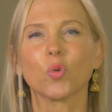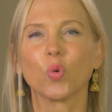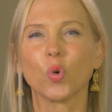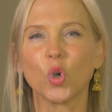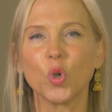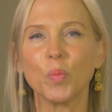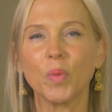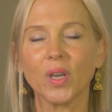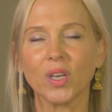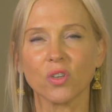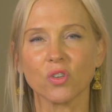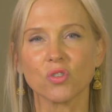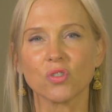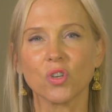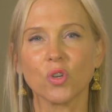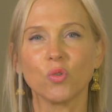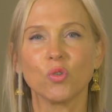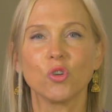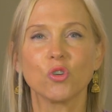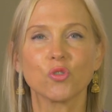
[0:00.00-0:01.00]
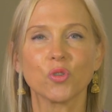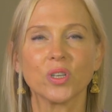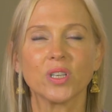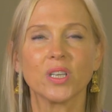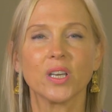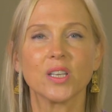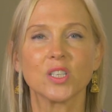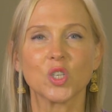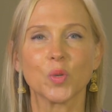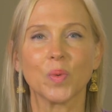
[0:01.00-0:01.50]
Grooming usually
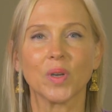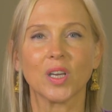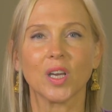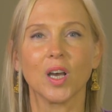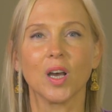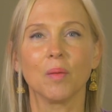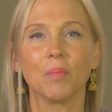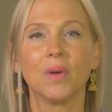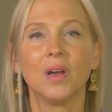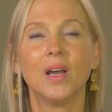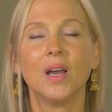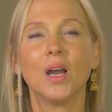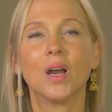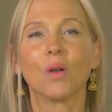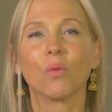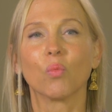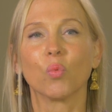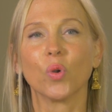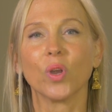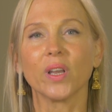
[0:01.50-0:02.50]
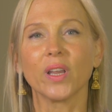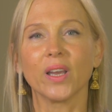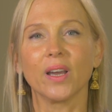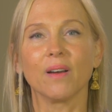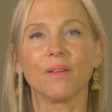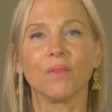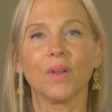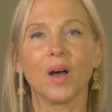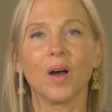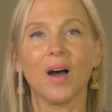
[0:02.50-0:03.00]
tends to become really
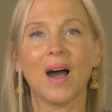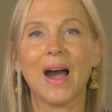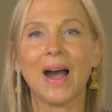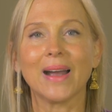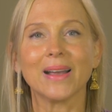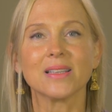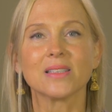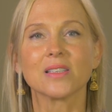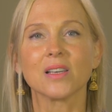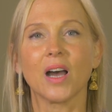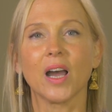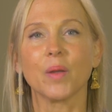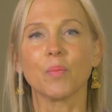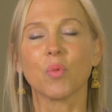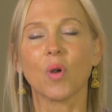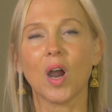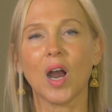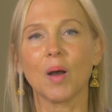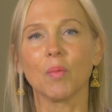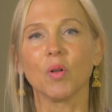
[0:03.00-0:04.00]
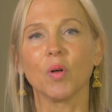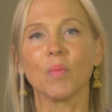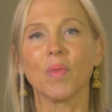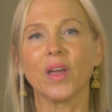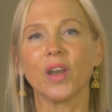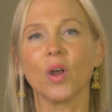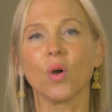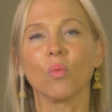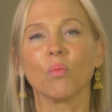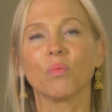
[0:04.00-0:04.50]
a hindsight problem.
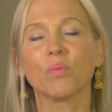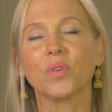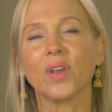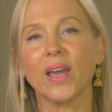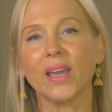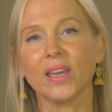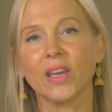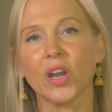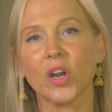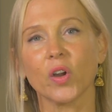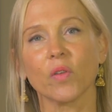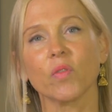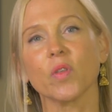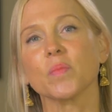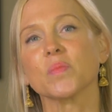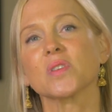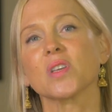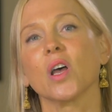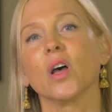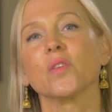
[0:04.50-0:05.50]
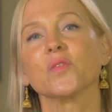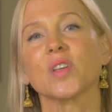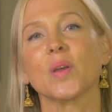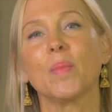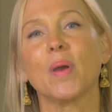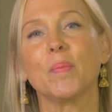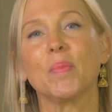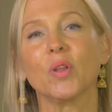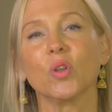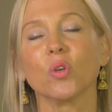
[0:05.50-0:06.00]
They don't take care of themselves.
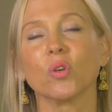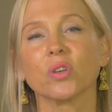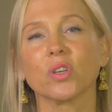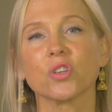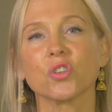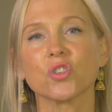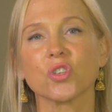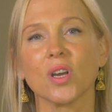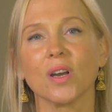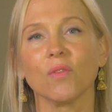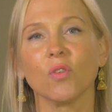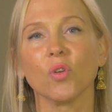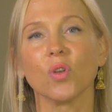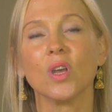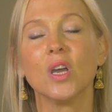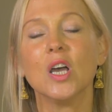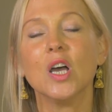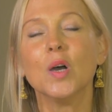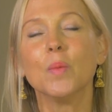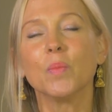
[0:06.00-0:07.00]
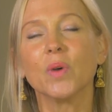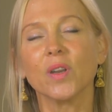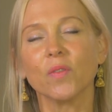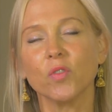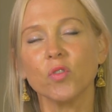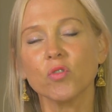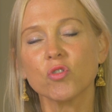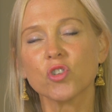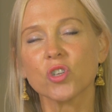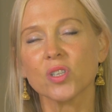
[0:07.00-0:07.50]
They maybe look disheveled. But
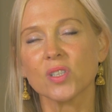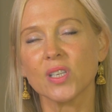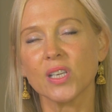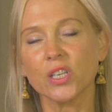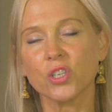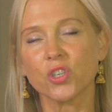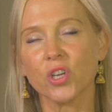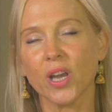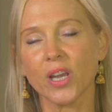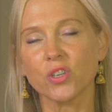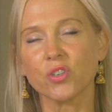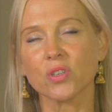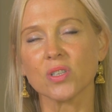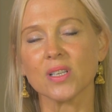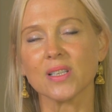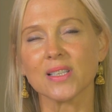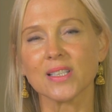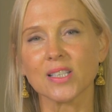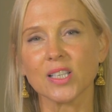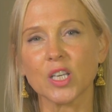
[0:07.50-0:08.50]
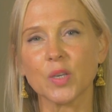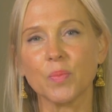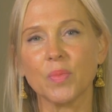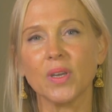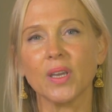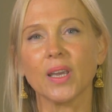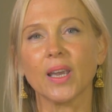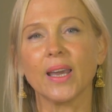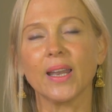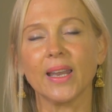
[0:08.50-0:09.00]
if you see changes in
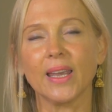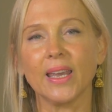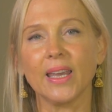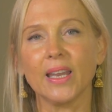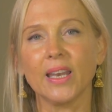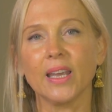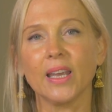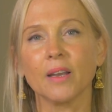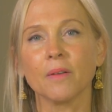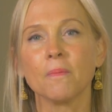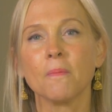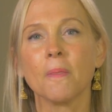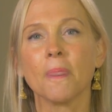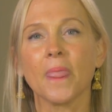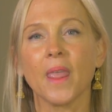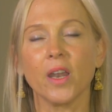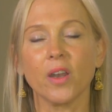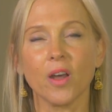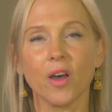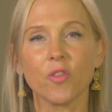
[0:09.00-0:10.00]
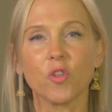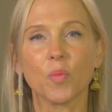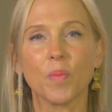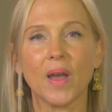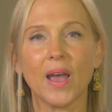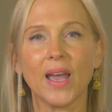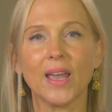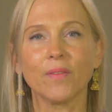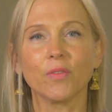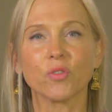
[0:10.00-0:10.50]
sleeping and eating and other
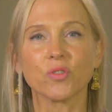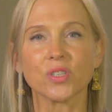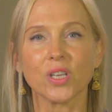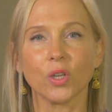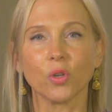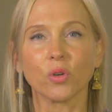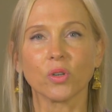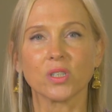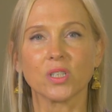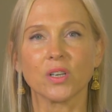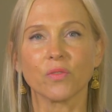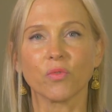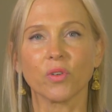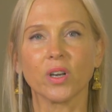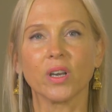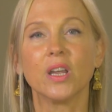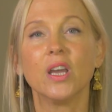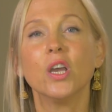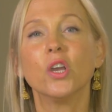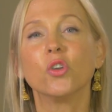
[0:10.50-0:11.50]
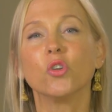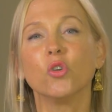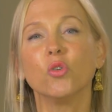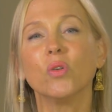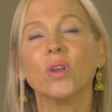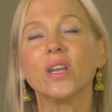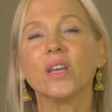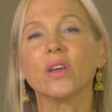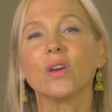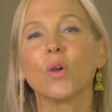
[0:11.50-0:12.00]
behaviors that look different,
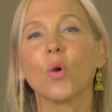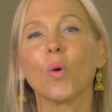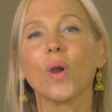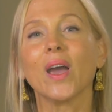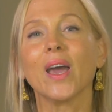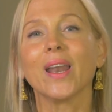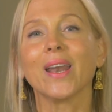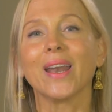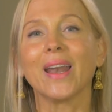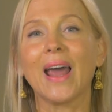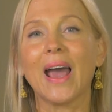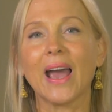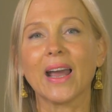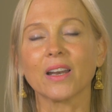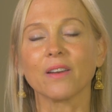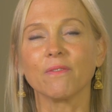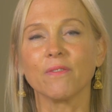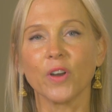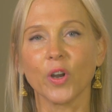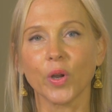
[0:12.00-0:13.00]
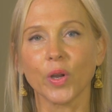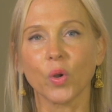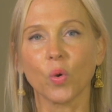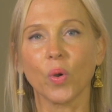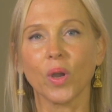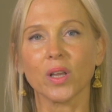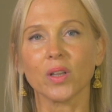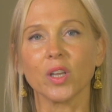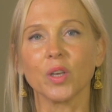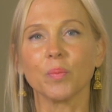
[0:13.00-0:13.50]
you need to go ahead and act very
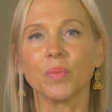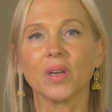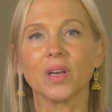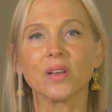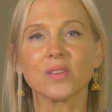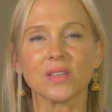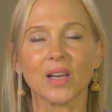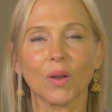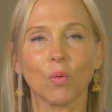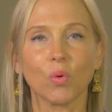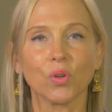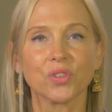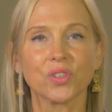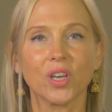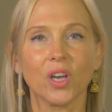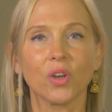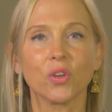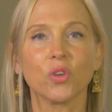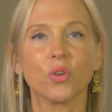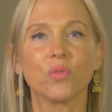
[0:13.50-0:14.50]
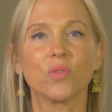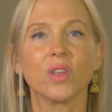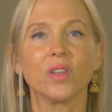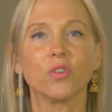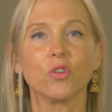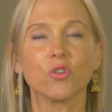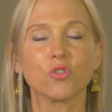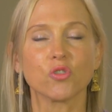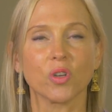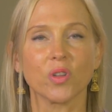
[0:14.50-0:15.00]
quickly, because I will tell you
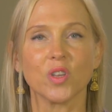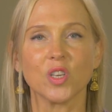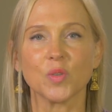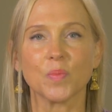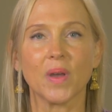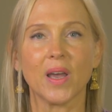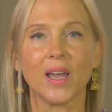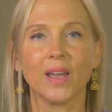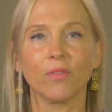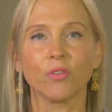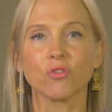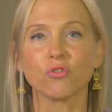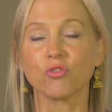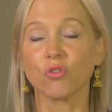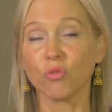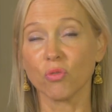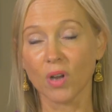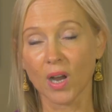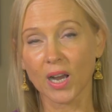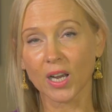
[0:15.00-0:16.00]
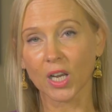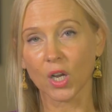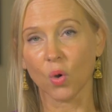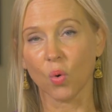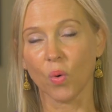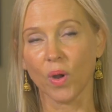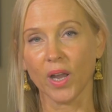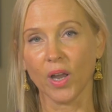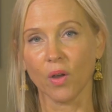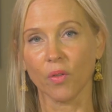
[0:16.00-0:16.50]
that usually these behaviors do not
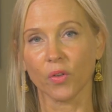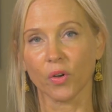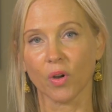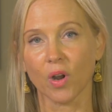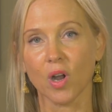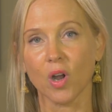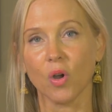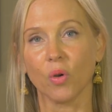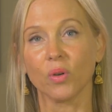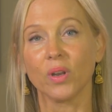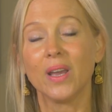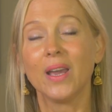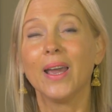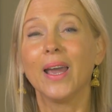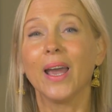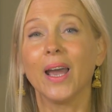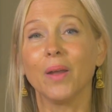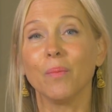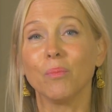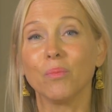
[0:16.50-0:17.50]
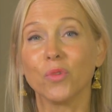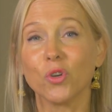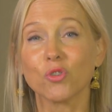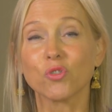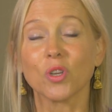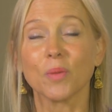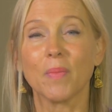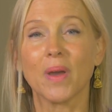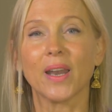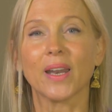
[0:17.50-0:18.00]
go away on their own, and
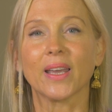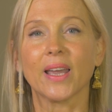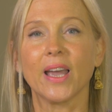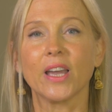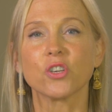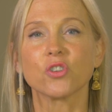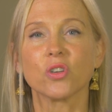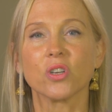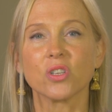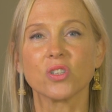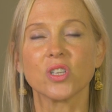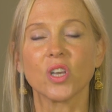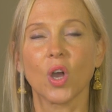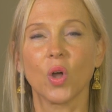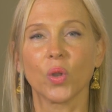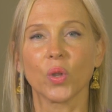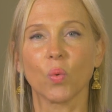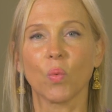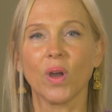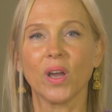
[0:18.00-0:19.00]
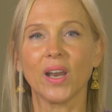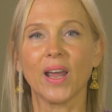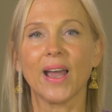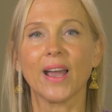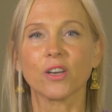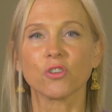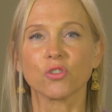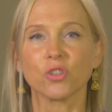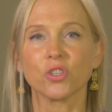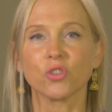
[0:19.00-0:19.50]
usually medication is the only way to
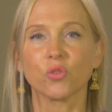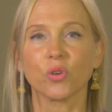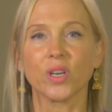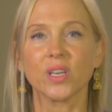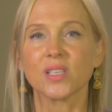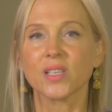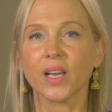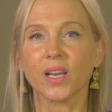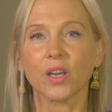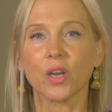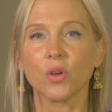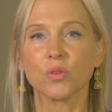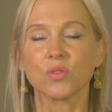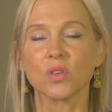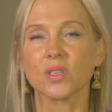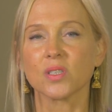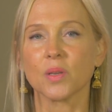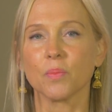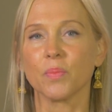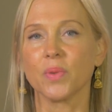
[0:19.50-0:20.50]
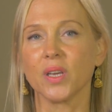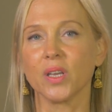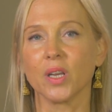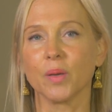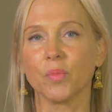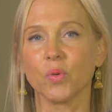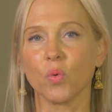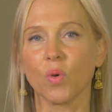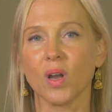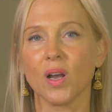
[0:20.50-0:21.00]
actually treat psychosis and
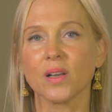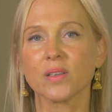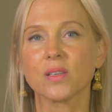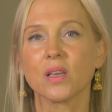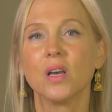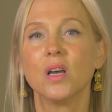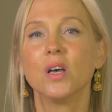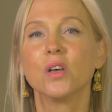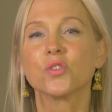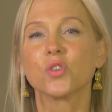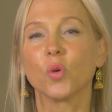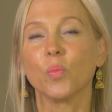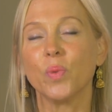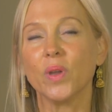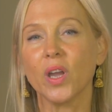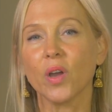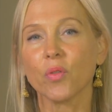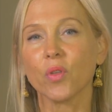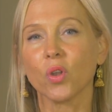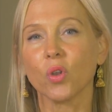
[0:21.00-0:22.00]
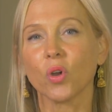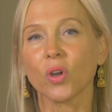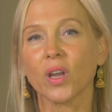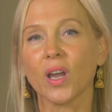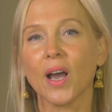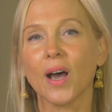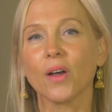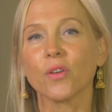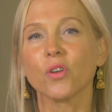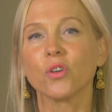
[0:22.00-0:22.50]
PWS. So be on the
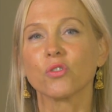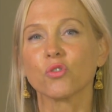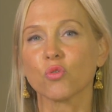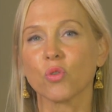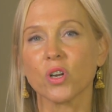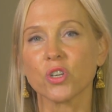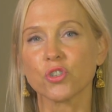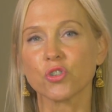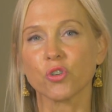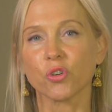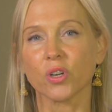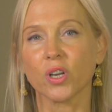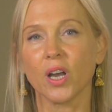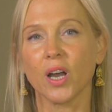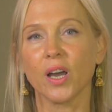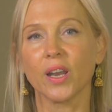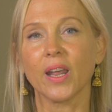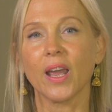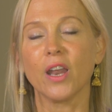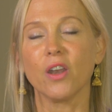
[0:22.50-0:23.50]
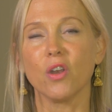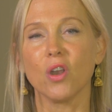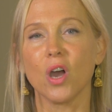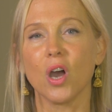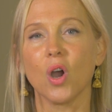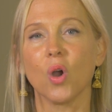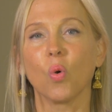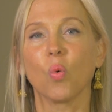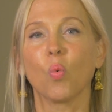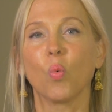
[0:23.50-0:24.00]
lookout, trust your gut, and
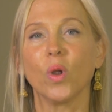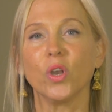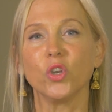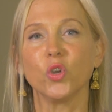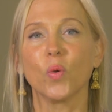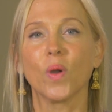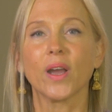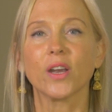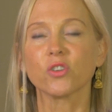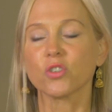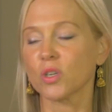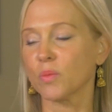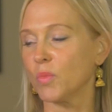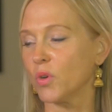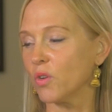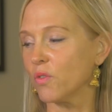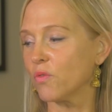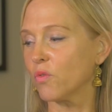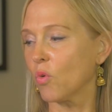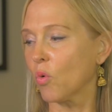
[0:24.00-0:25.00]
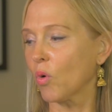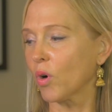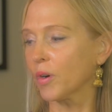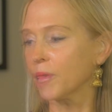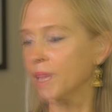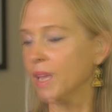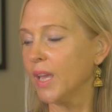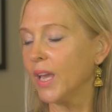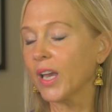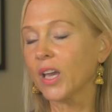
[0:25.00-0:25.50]
know when you actually move
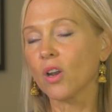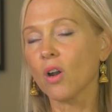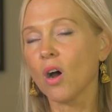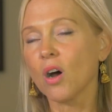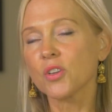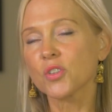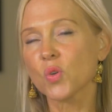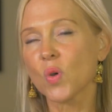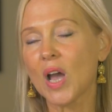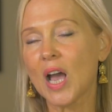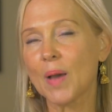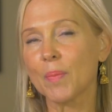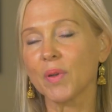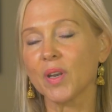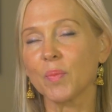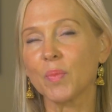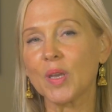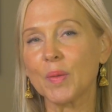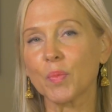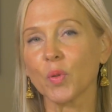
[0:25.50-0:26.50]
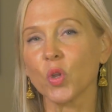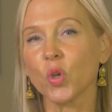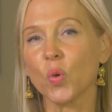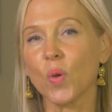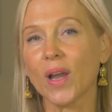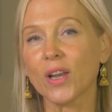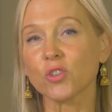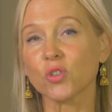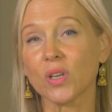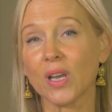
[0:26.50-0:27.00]
forward. It can also happen in people
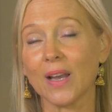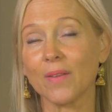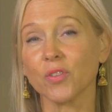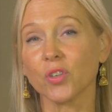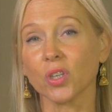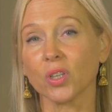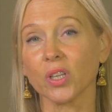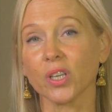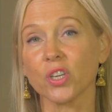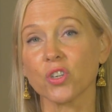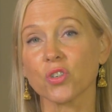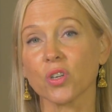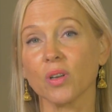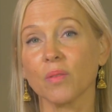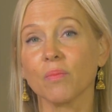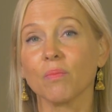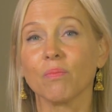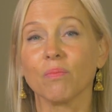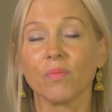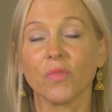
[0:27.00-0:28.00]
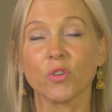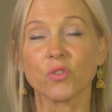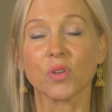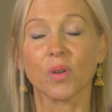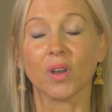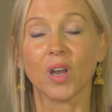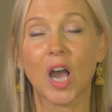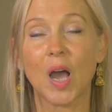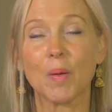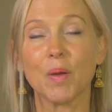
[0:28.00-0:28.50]
who actually have a deletion.
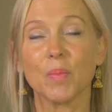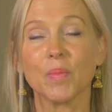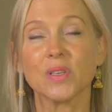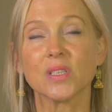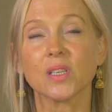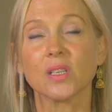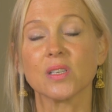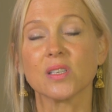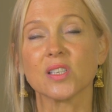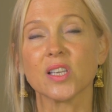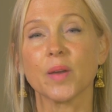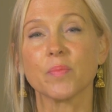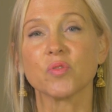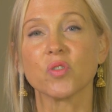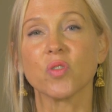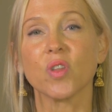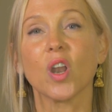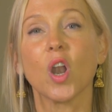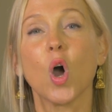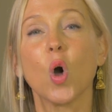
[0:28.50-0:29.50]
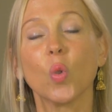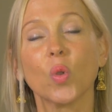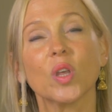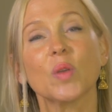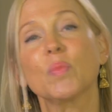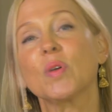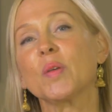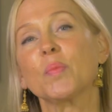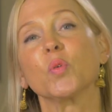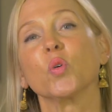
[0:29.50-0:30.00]
There's a common misconception that
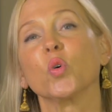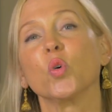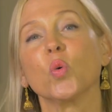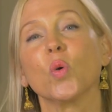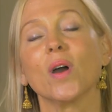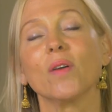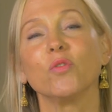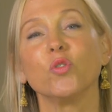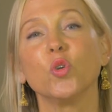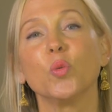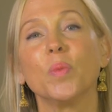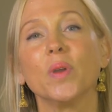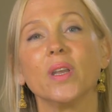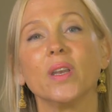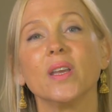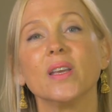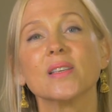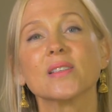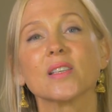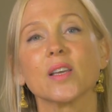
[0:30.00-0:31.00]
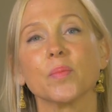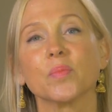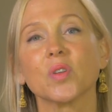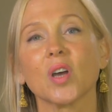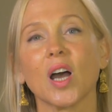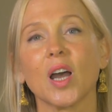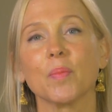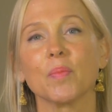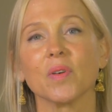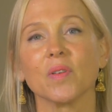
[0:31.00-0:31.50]
only people who have UPD
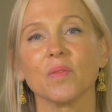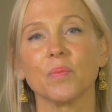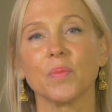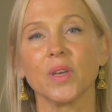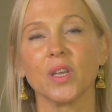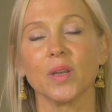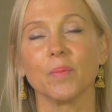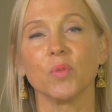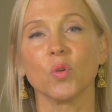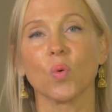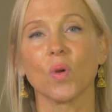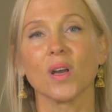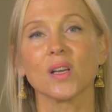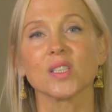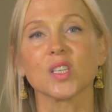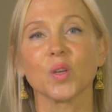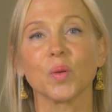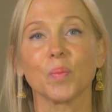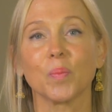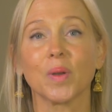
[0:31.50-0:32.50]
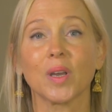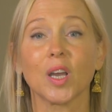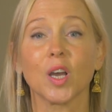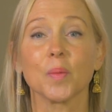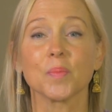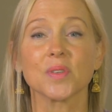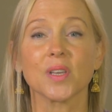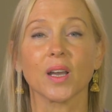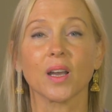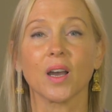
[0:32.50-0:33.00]
subtype of PWS can
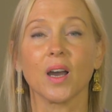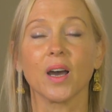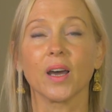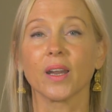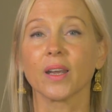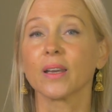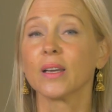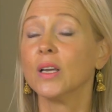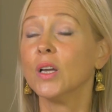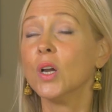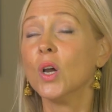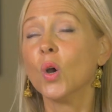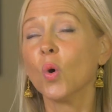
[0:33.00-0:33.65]
become psychotic.